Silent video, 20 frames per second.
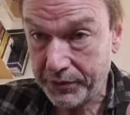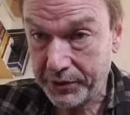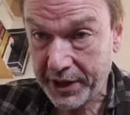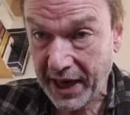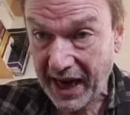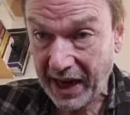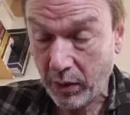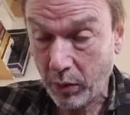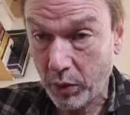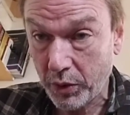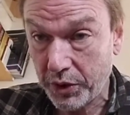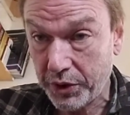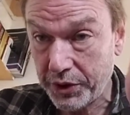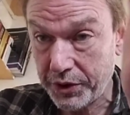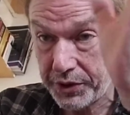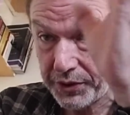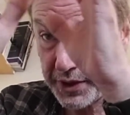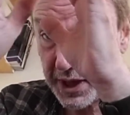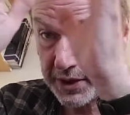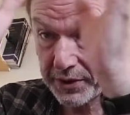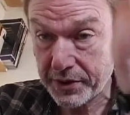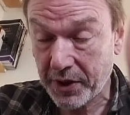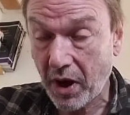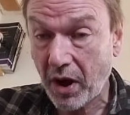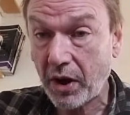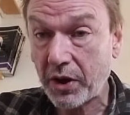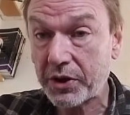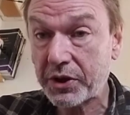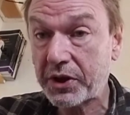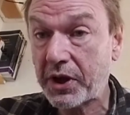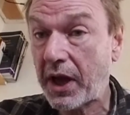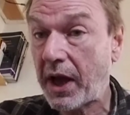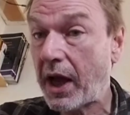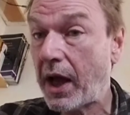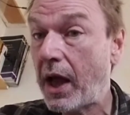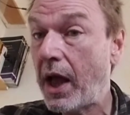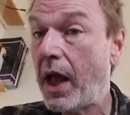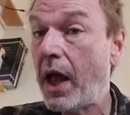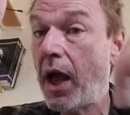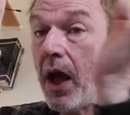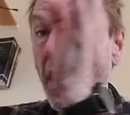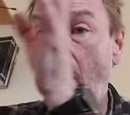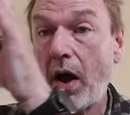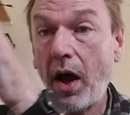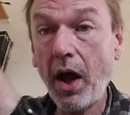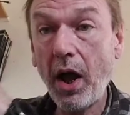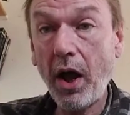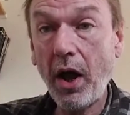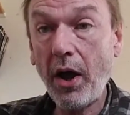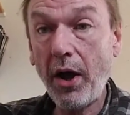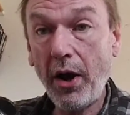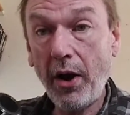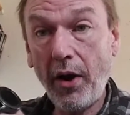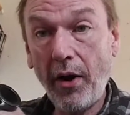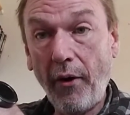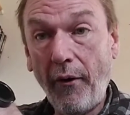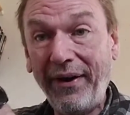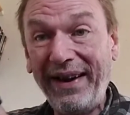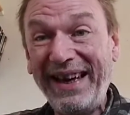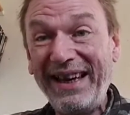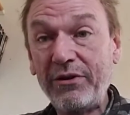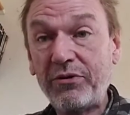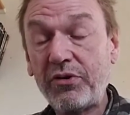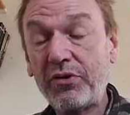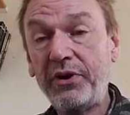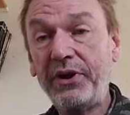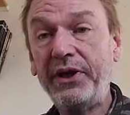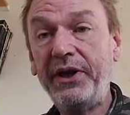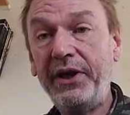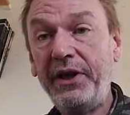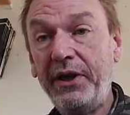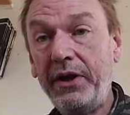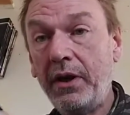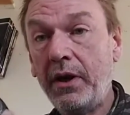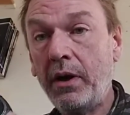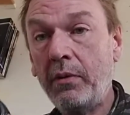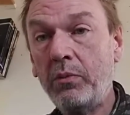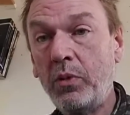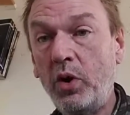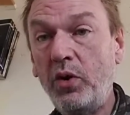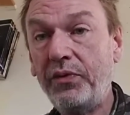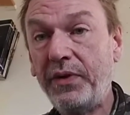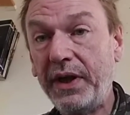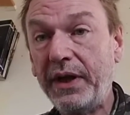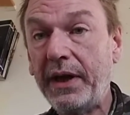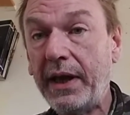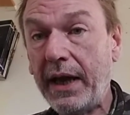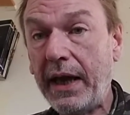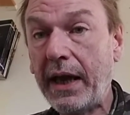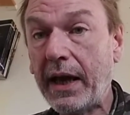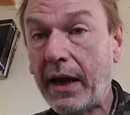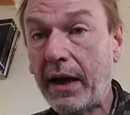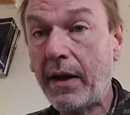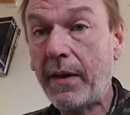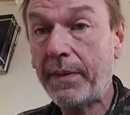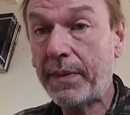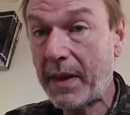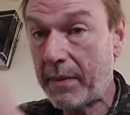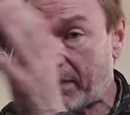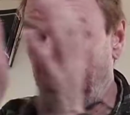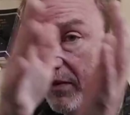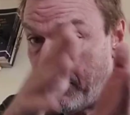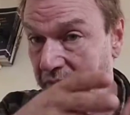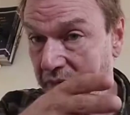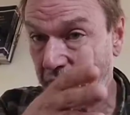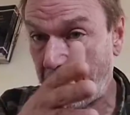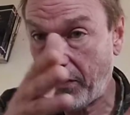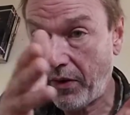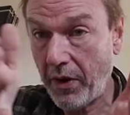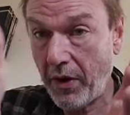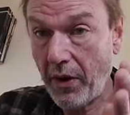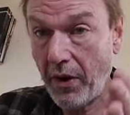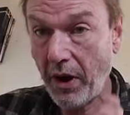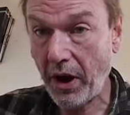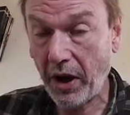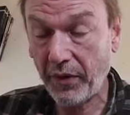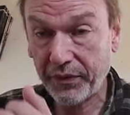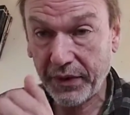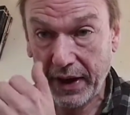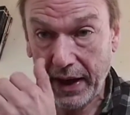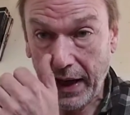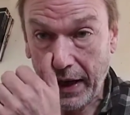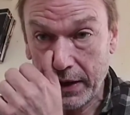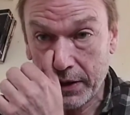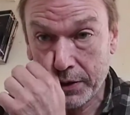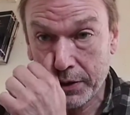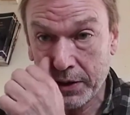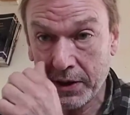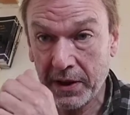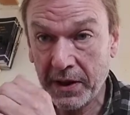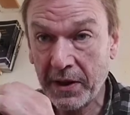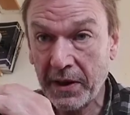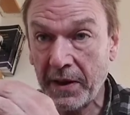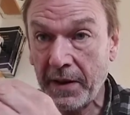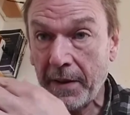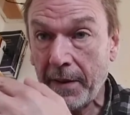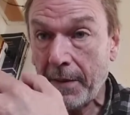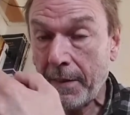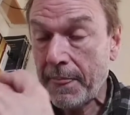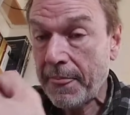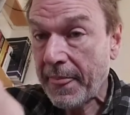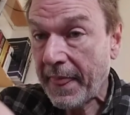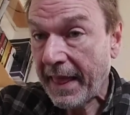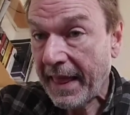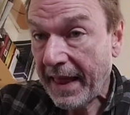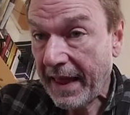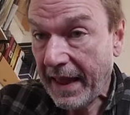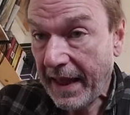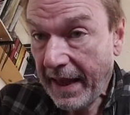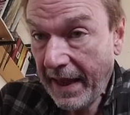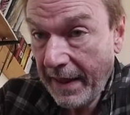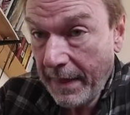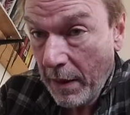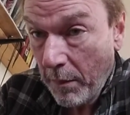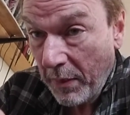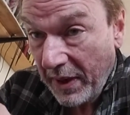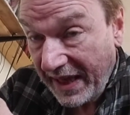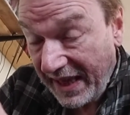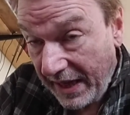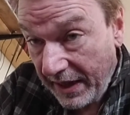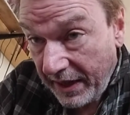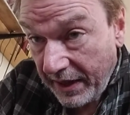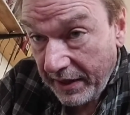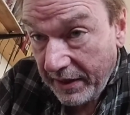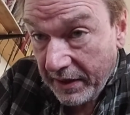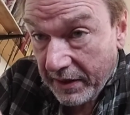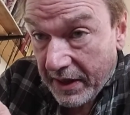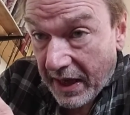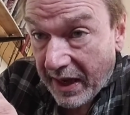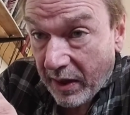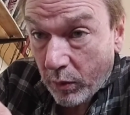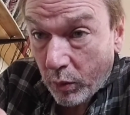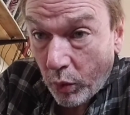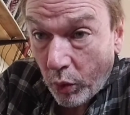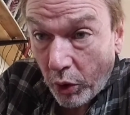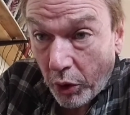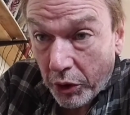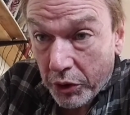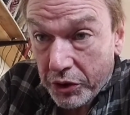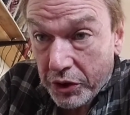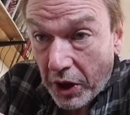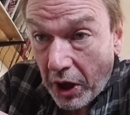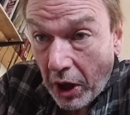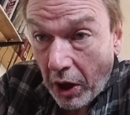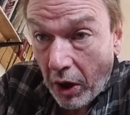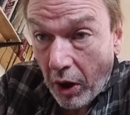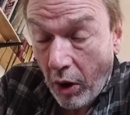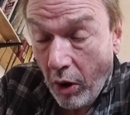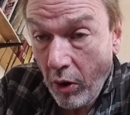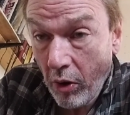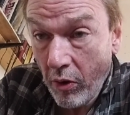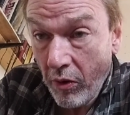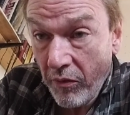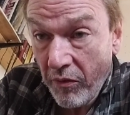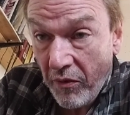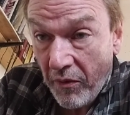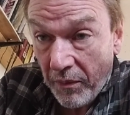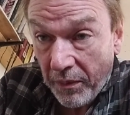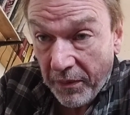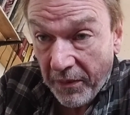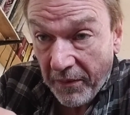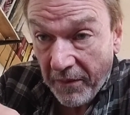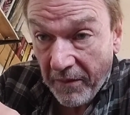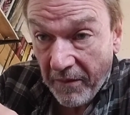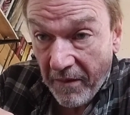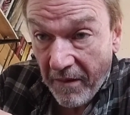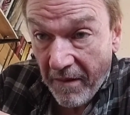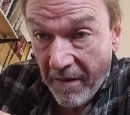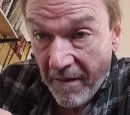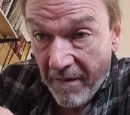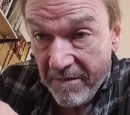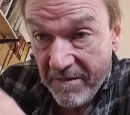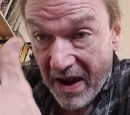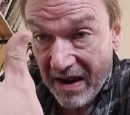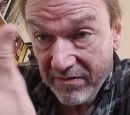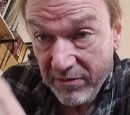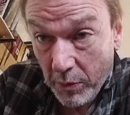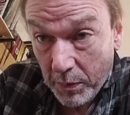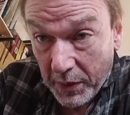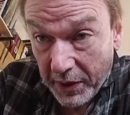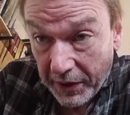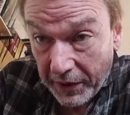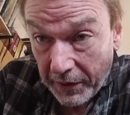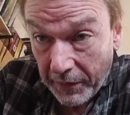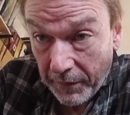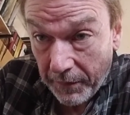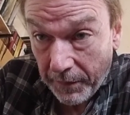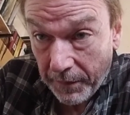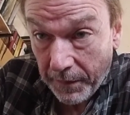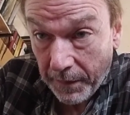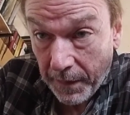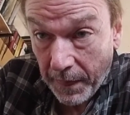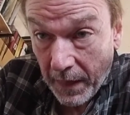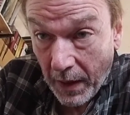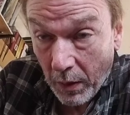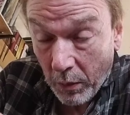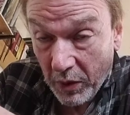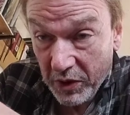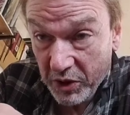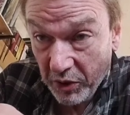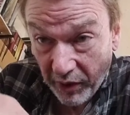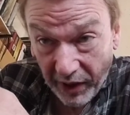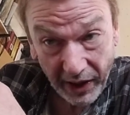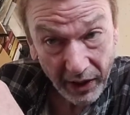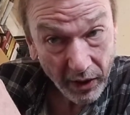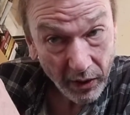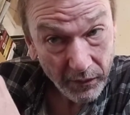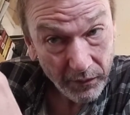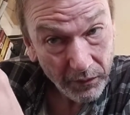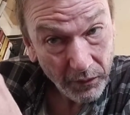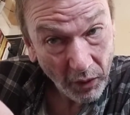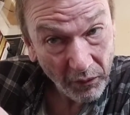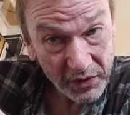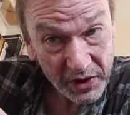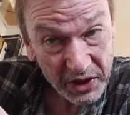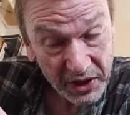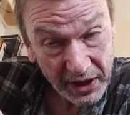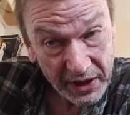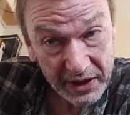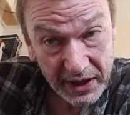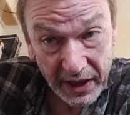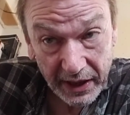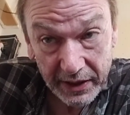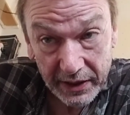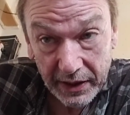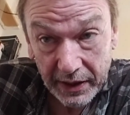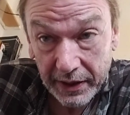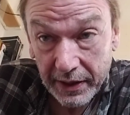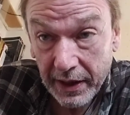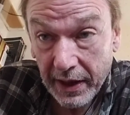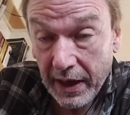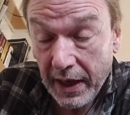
Towers disaster, I literally moved in here the month after that. In the beginning, there was a lot of therapy, which I obviously attended.